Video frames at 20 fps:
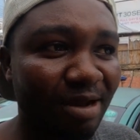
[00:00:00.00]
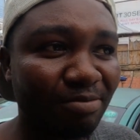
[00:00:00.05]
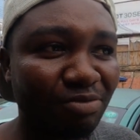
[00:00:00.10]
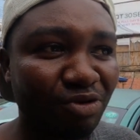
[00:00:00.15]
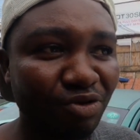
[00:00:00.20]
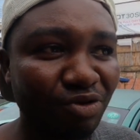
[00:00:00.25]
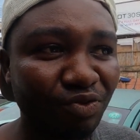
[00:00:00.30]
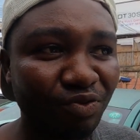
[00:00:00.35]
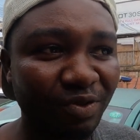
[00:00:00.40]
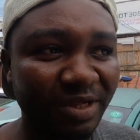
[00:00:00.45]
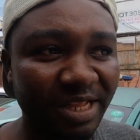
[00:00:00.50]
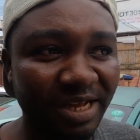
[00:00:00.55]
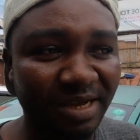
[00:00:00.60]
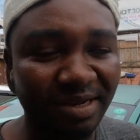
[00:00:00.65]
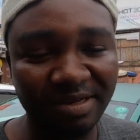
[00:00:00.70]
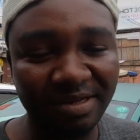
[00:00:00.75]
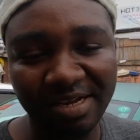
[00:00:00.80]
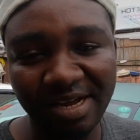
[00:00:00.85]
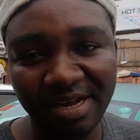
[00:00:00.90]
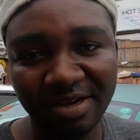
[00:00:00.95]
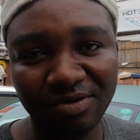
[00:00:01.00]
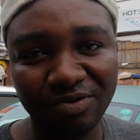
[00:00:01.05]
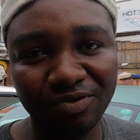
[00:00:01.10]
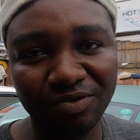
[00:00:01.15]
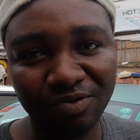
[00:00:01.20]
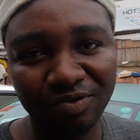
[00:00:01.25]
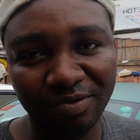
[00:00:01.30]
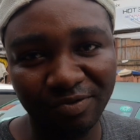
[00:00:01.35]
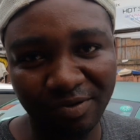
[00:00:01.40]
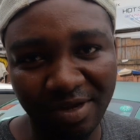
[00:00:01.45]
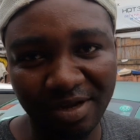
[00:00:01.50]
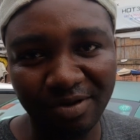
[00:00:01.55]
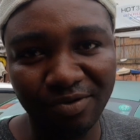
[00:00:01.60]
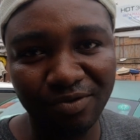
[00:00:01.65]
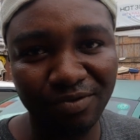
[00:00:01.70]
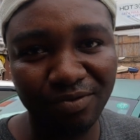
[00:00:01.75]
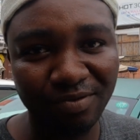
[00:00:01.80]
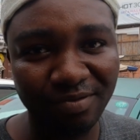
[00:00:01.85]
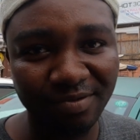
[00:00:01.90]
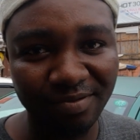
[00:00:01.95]
I'm good with them, they are good, we are
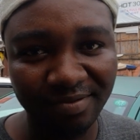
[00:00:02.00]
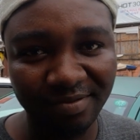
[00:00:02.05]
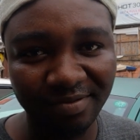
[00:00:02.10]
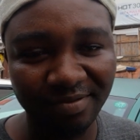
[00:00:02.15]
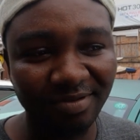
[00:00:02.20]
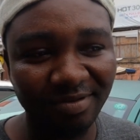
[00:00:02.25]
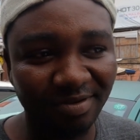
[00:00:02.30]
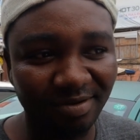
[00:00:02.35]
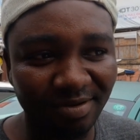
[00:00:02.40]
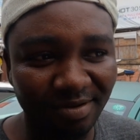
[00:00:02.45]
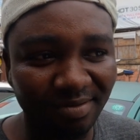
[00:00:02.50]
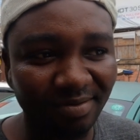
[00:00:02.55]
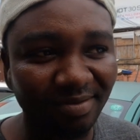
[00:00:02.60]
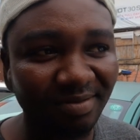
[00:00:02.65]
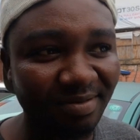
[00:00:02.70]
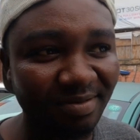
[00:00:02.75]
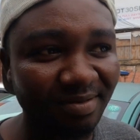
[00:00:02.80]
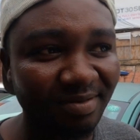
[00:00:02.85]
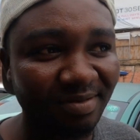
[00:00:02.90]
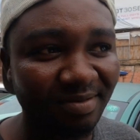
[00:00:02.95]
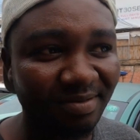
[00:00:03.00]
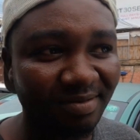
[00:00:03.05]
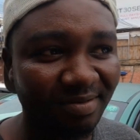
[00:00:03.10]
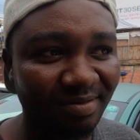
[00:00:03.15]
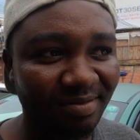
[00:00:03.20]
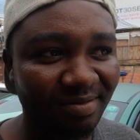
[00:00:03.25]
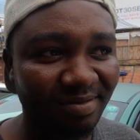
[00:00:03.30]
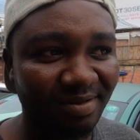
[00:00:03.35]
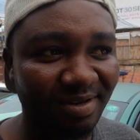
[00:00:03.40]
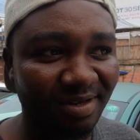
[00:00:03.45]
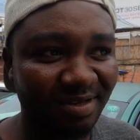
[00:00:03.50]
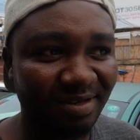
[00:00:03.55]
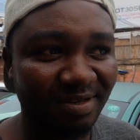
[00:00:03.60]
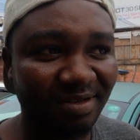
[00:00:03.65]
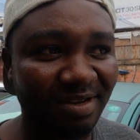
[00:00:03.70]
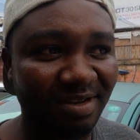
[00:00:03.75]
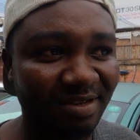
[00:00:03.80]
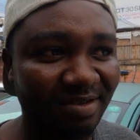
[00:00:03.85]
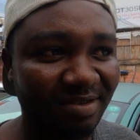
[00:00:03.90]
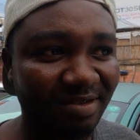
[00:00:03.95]
cool. So I
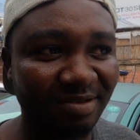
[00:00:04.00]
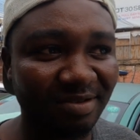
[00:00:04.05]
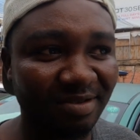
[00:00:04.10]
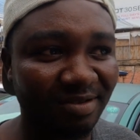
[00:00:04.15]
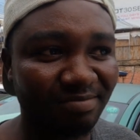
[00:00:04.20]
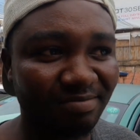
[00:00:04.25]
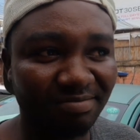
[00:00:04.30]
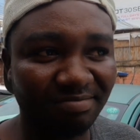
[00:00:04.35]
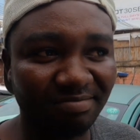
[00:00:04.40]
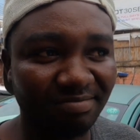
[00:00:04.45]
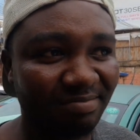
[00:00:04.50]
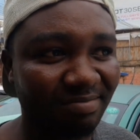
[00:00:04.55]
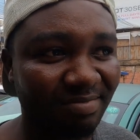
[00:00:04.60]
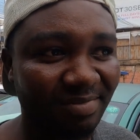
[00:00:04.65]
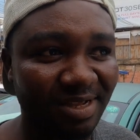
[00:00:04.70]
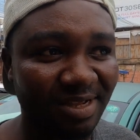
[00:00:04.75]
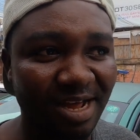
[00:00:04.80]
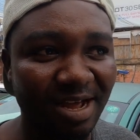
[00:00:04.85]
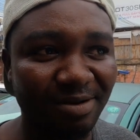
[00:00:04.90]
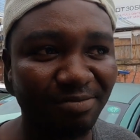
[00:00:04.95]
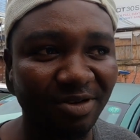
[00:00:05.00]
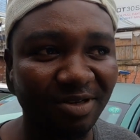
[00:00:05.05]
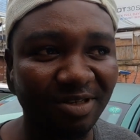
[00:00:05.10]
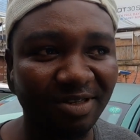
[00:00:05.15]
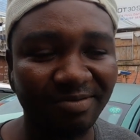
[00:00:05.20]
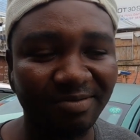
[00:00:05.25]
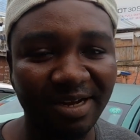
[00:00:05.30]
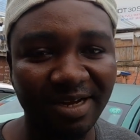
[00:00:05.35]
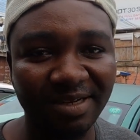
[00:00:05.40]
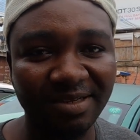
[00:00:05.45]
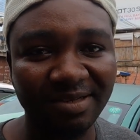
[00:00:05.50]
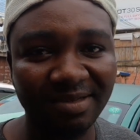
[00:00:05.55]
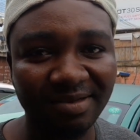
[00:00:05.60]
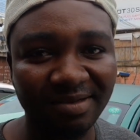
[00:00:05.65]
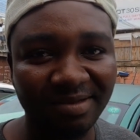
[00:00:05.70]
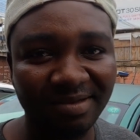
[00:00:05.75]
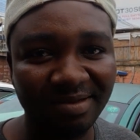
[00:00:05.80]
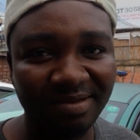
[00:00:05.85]
think there's nothing that much bad.